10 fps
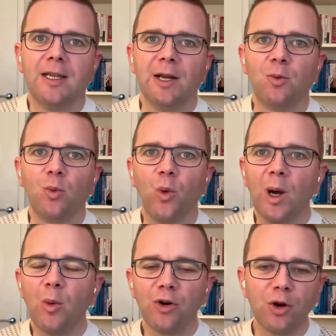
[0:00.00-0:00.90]
where
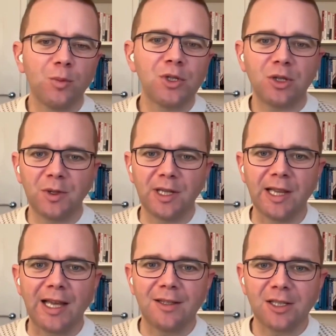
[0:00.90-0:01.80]
we're up to in the
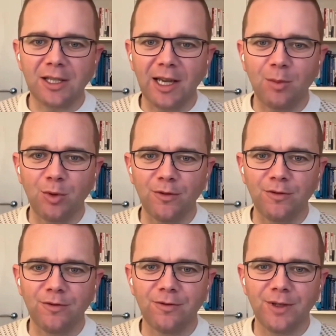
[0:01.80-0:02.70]
landscape of,
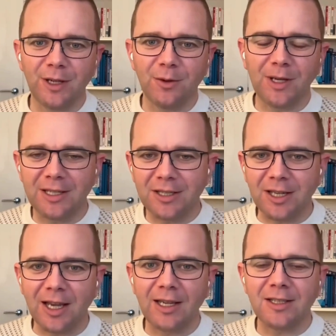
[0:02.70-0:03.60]

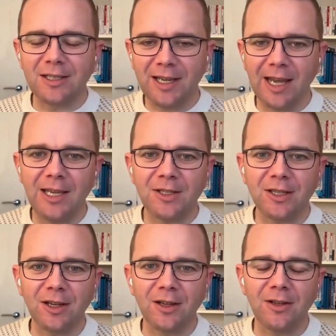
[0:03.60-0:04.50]
insights,
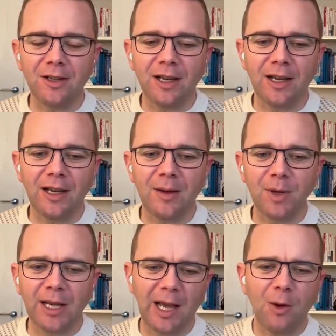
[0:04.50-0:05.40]
data,
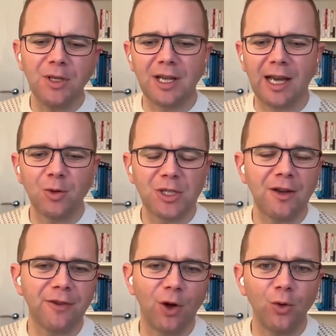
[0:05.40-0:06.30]
and how has it
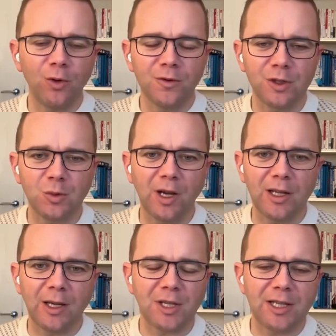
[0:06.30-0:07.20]
evolved as well?
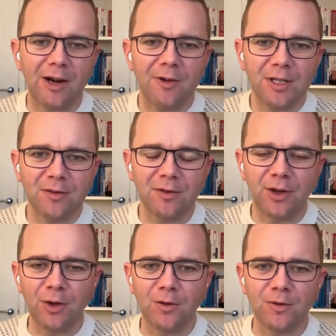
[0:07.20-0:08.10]
How's that narrative
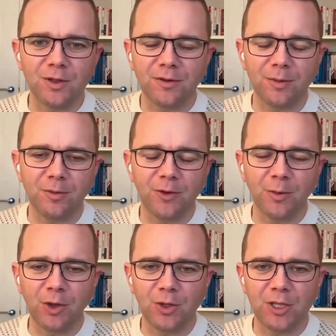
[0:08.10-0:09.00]
evolved from
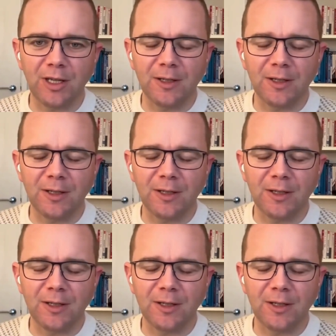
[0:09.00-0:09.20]
your side?